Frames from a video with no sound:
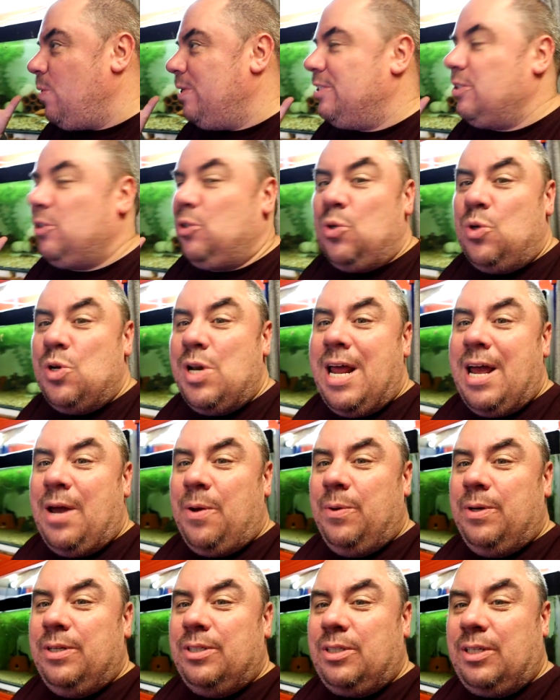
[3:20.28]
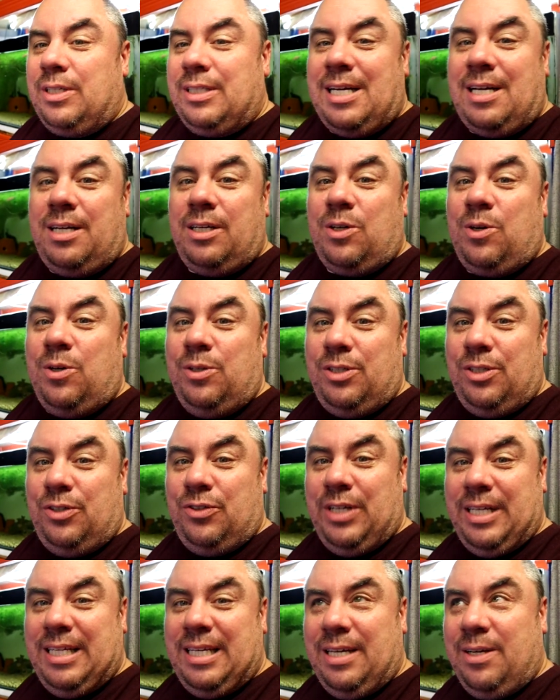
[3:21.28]
I want to do now is start
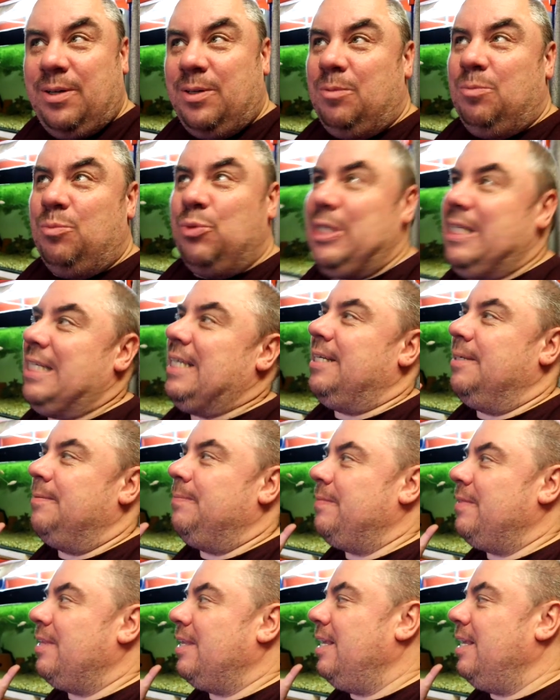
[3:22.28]
concentrating on breeding.